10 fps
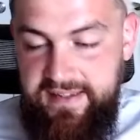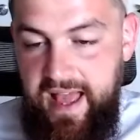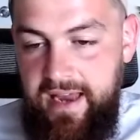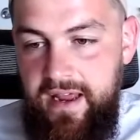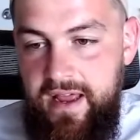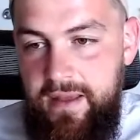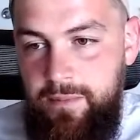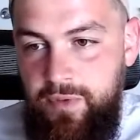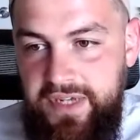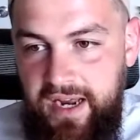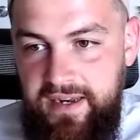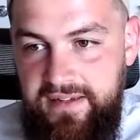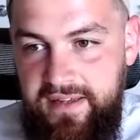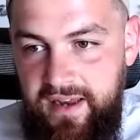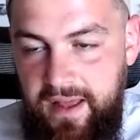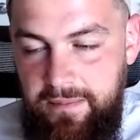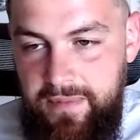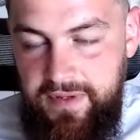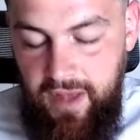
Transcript: that Musa alayhi salam,